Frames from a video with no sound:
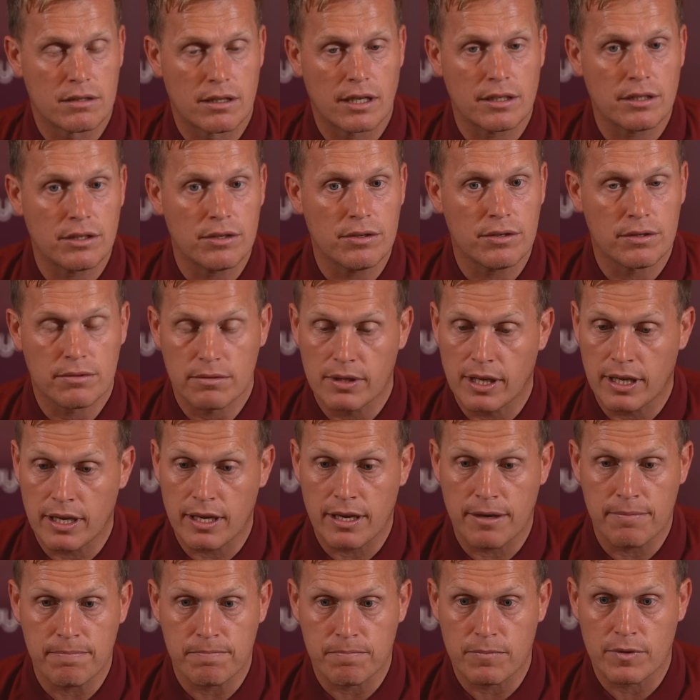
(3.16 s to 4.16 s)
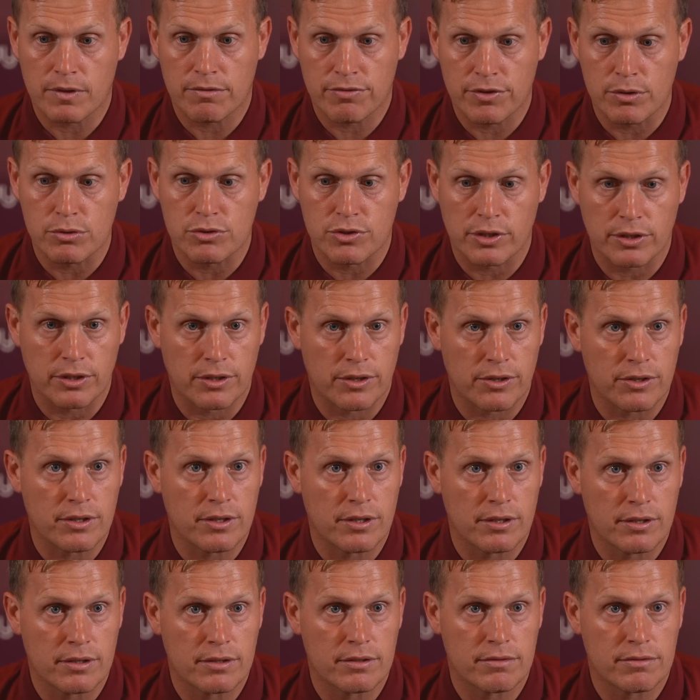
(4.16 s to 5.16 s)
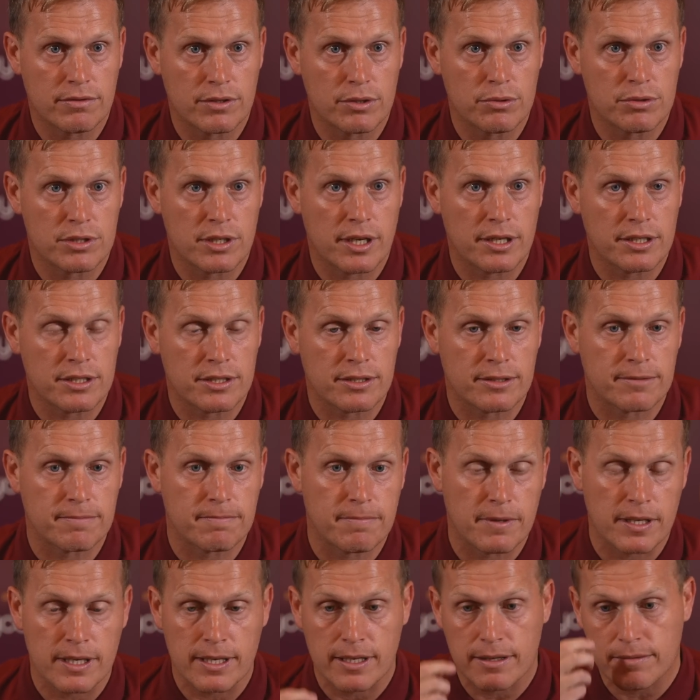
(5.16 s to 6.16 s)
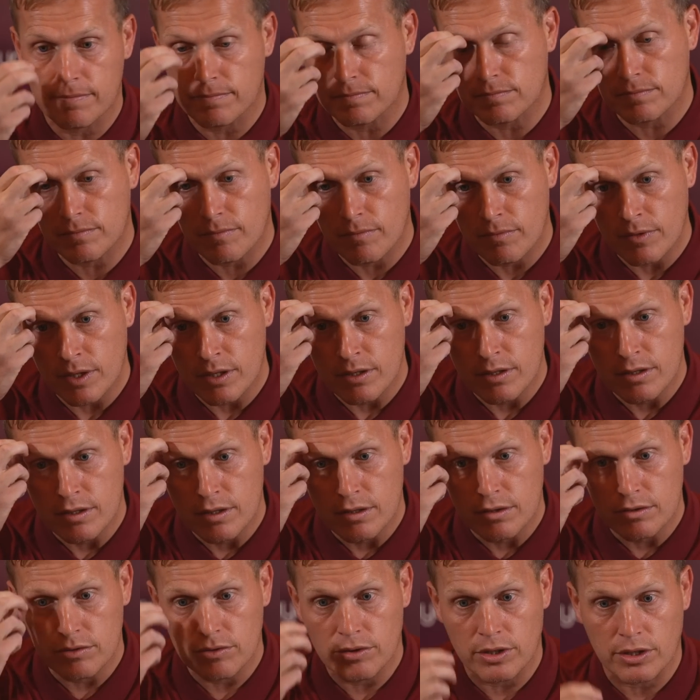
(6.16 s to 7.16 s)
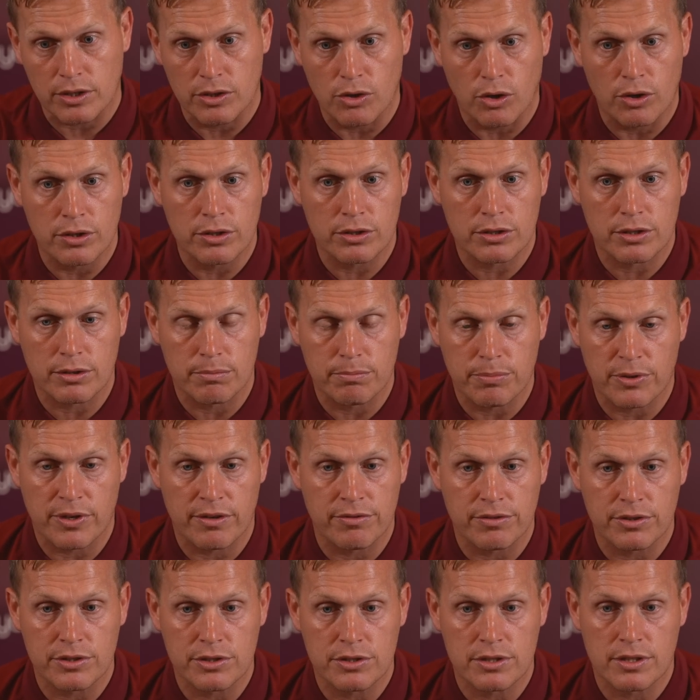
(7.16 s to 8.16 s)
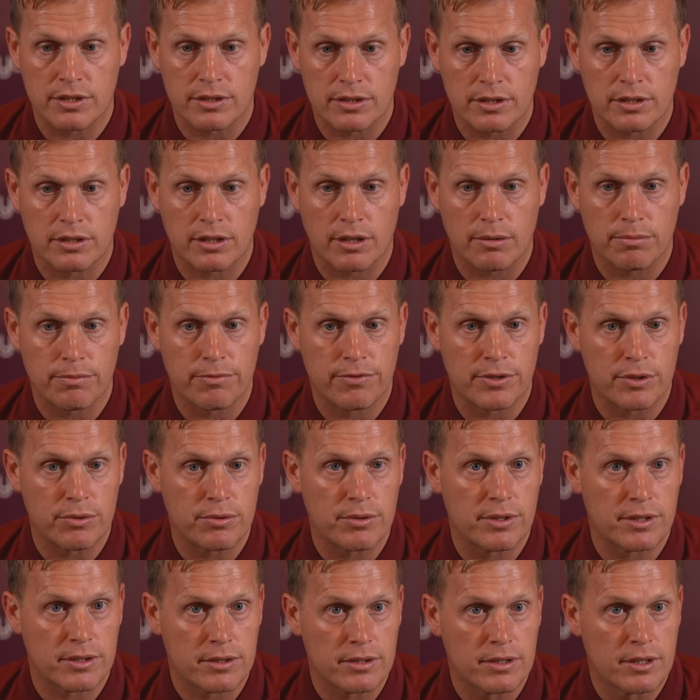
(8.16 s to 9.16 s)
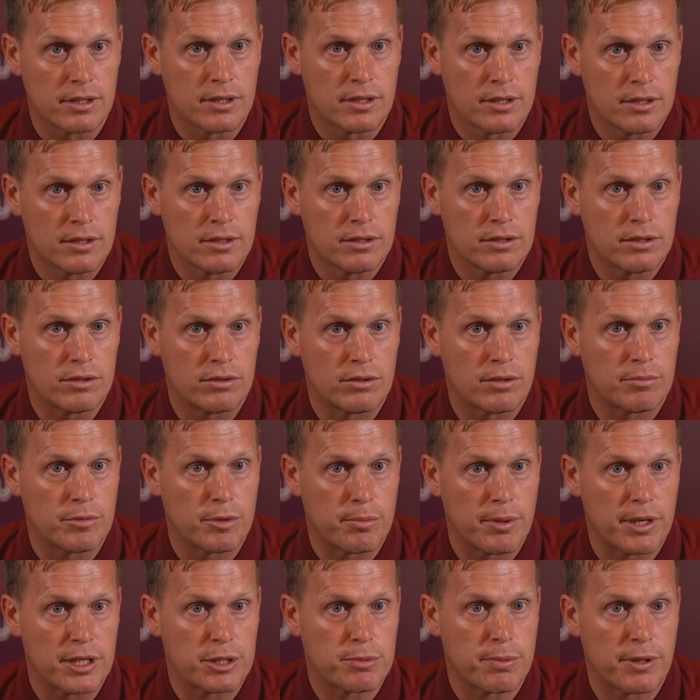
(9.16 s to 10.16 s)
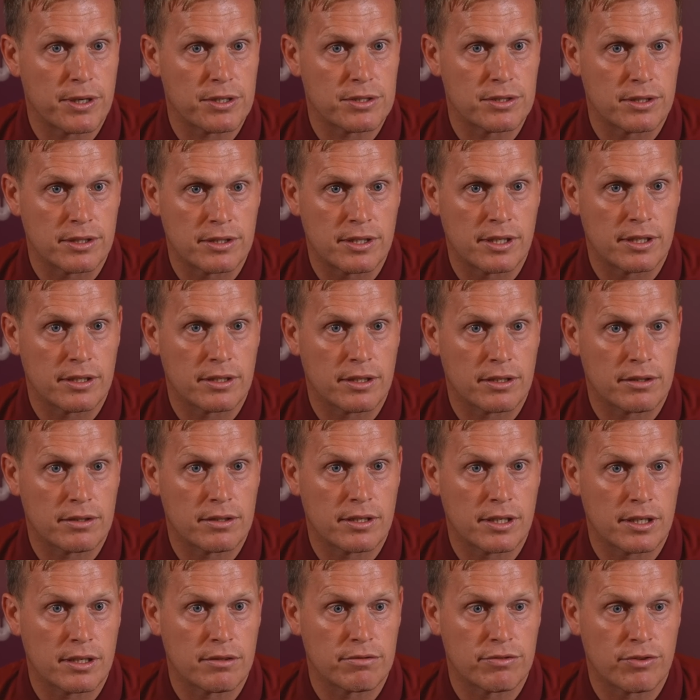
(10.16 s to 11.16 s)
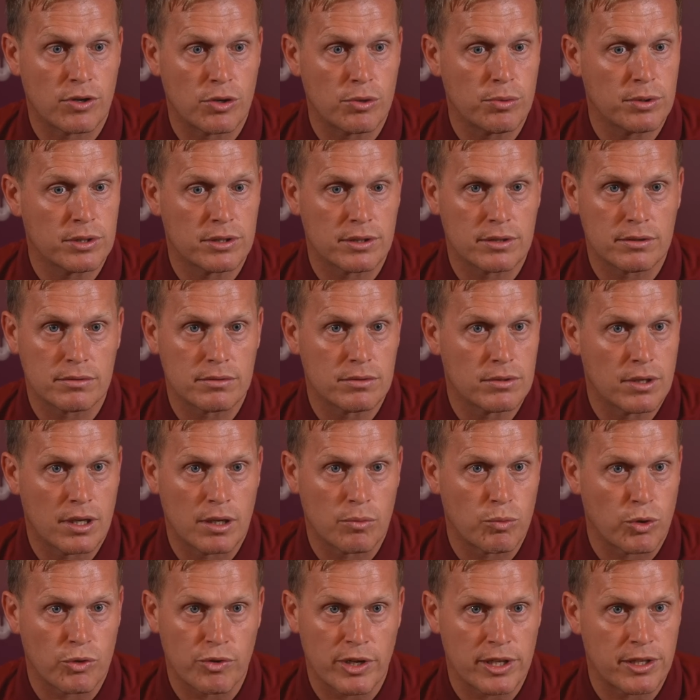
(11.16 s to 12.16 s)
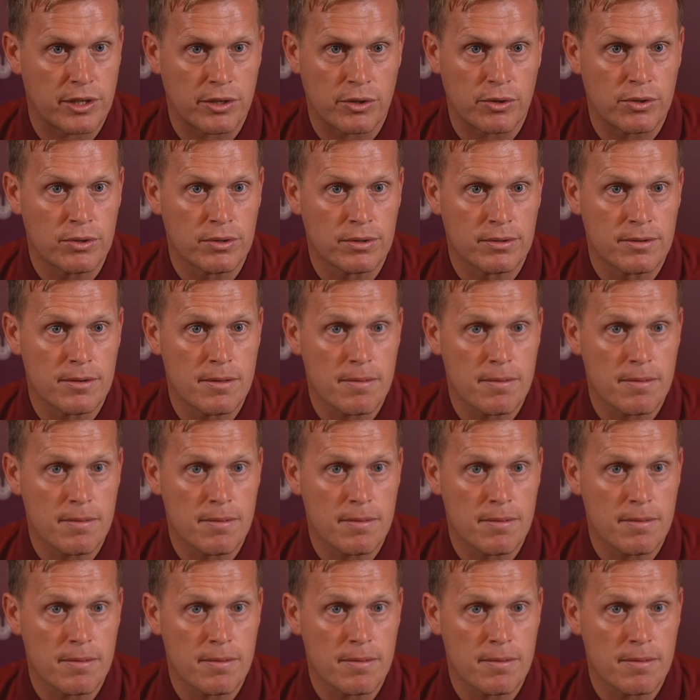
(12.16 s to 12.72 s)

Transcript: Thank you. Feels really good. Feels excellent. Really honoured and privileged that the club feel that, you know, I'm the best person to take it forward, and we're ready to go.